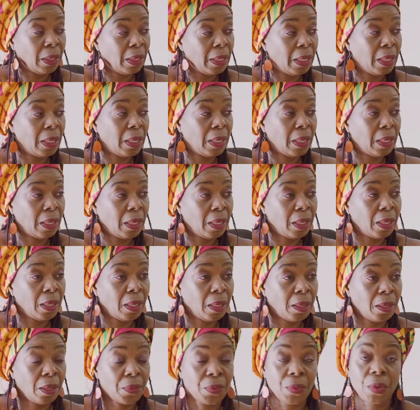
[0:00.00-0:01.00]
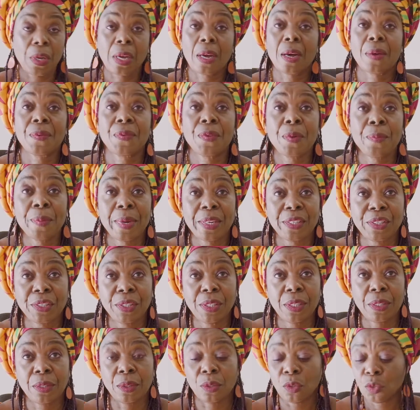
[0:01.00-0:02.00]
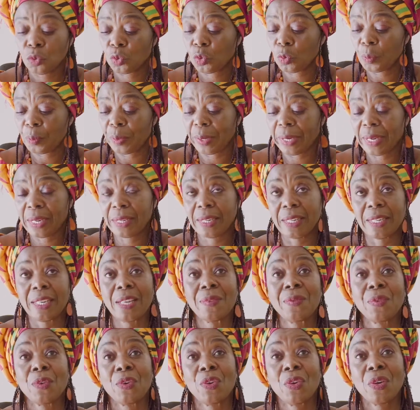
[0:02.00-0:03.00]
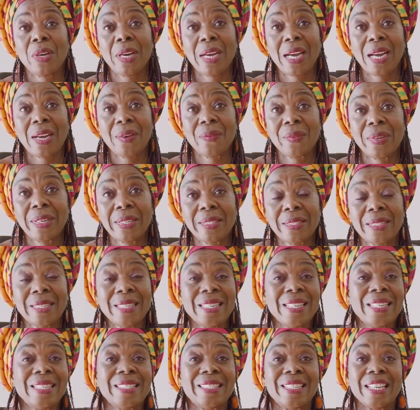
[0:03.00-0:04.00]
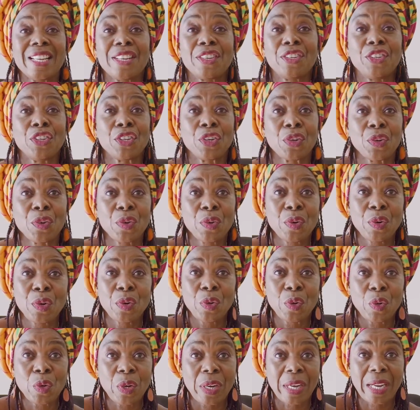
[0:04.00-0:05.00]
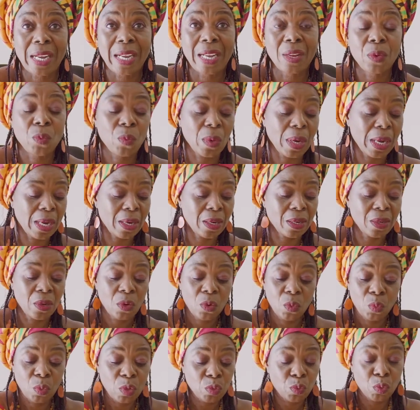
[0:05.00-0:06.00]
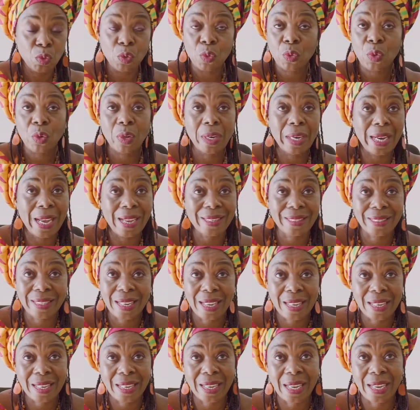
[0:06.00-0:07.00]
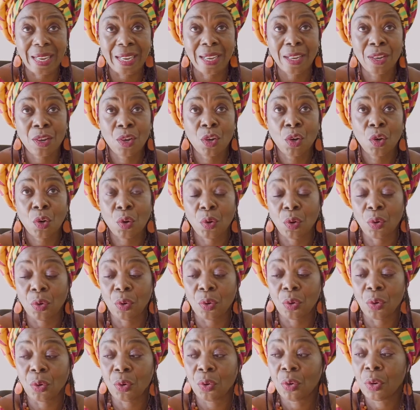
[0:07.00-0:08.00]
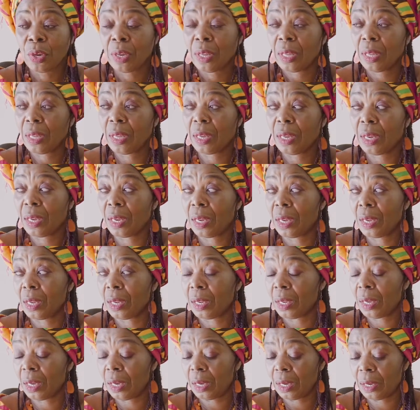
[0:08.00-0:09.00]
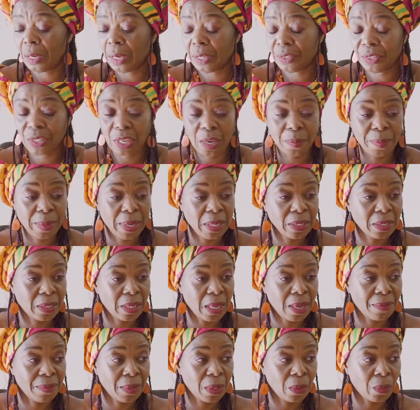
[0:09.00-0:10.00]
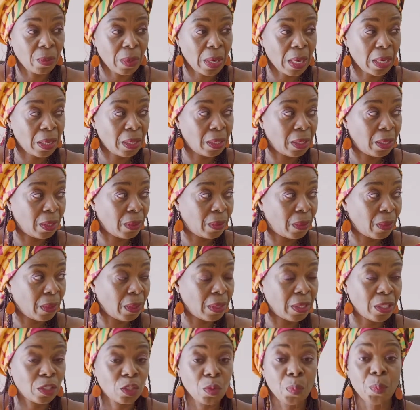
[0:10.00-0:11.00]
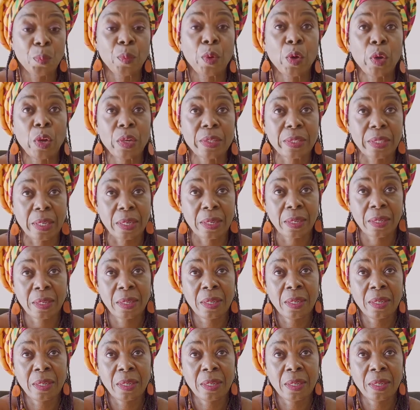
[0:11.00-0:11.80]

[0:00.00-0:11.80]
the coffee machine to blend it. If you don't have it, take your own local one, which we call asanka, or the Germans have a one, they call it Mörser.